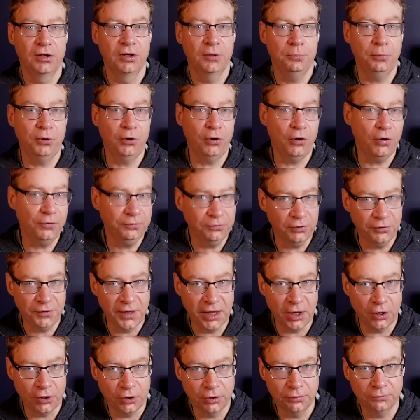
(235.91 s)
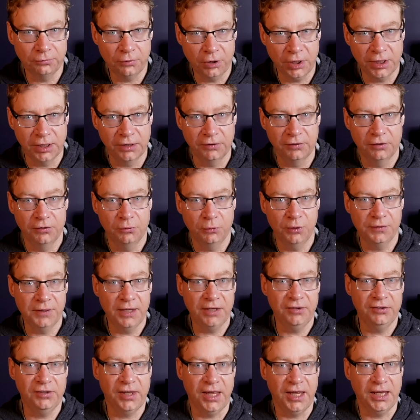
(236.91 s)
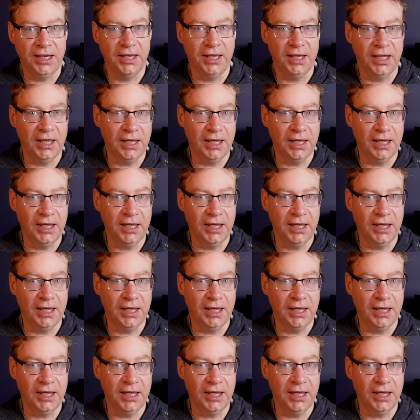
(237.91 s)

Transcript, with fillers: but often they are right when they say